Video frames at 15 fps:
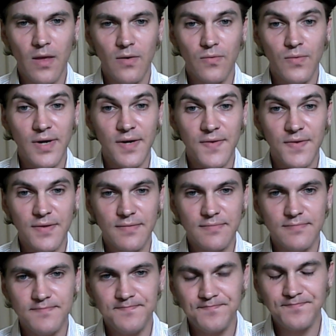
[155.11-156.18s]
with
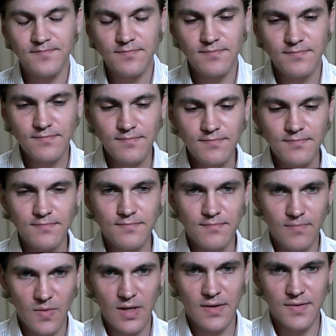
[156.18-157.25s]

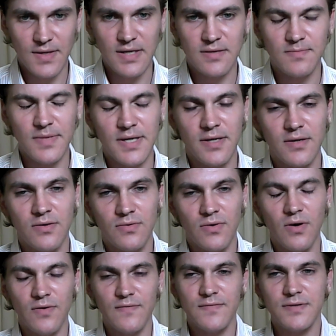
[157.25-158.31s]
this many
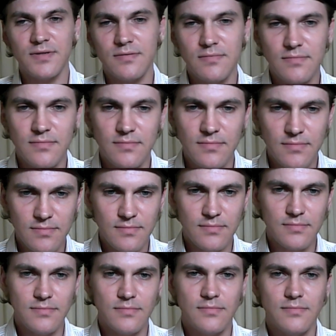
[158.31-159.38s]
growths.
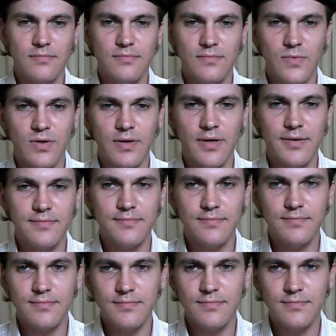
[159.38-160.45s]
All right.
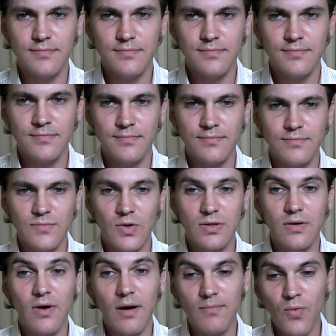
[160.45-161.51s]
There's a
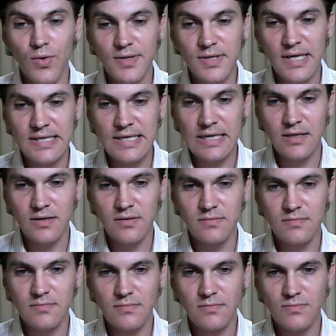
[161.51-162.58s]
lot more
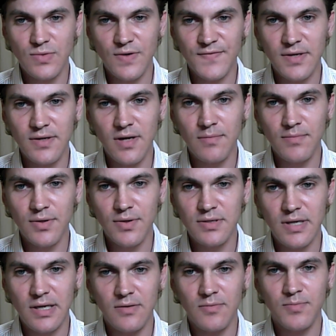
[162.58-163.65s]
detail with the numbers.
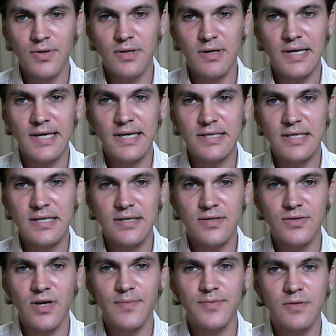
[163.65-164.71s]
I'll put links in the
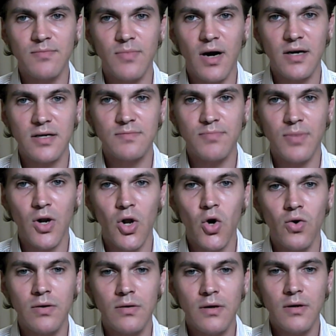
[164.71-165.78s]
description box
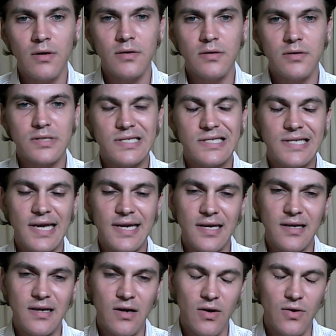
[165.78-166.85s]
below so you can take a
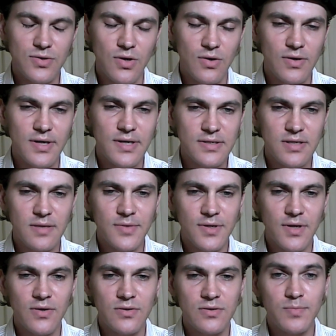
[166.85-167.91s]
closer look at some of
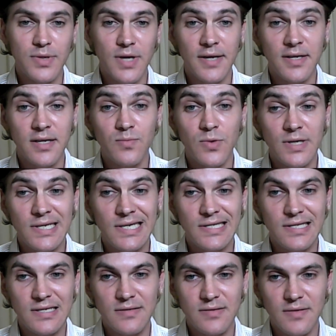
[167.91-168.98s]
those, but I did want to get
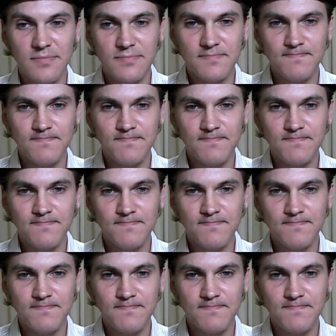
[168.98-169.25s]
the